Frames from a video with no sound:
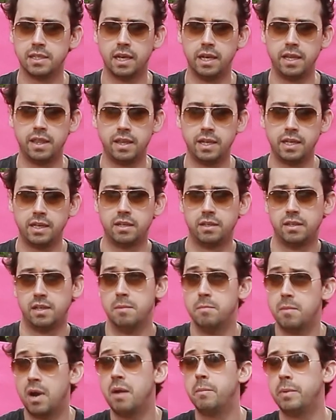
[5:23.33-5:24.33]
I think there
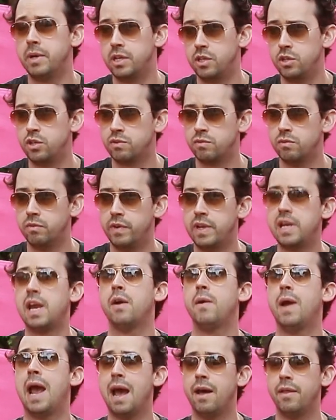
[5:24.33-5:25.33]
might be a useful
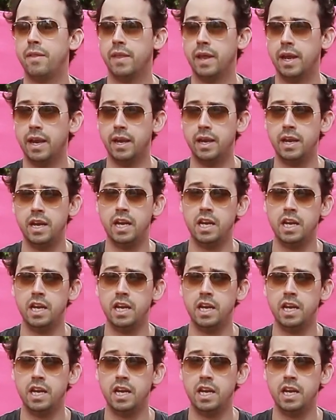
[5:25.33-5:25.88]
video out there.